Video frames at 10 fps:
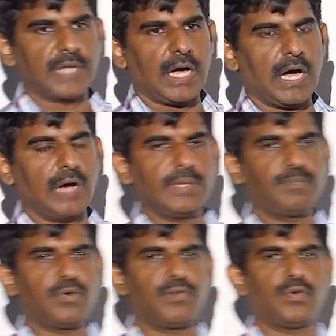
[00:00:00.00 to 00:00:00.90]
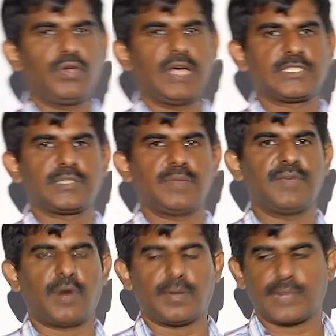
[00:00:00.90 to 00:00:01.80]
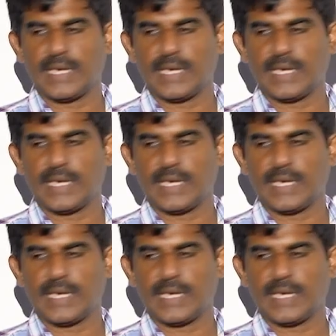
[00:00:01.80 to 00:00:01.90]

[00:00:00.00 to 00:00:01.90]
how the portfolio has to be formed?